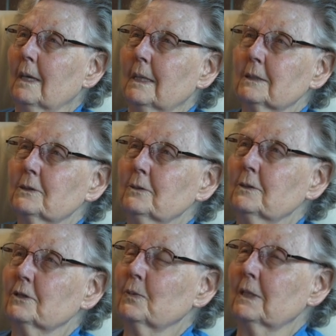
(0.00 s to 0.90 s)
as soon
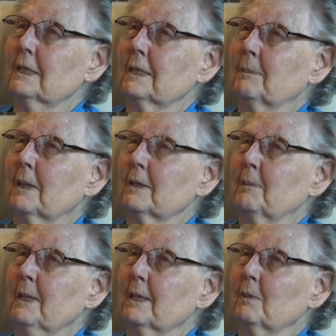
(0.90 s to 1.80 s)
as we'd get up out of
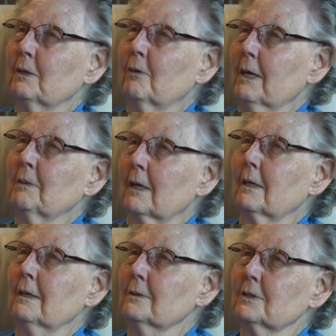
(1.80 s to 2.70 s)
bed, we'd grab our
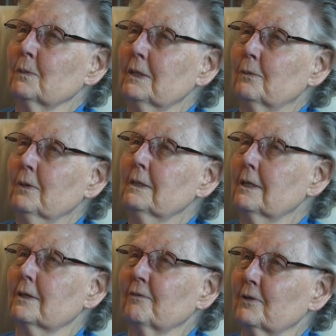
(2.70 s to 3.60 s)
clothes and we'd run
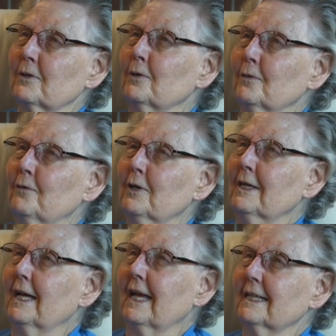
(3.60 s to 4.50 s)
to the stove
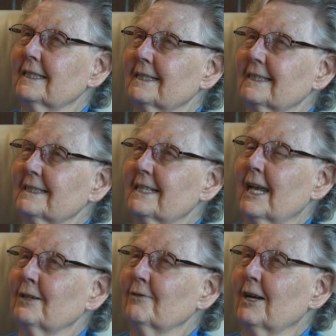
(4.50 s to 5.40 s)
and
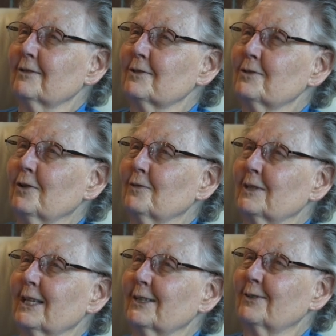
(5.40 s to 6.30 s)
stand around the stove and get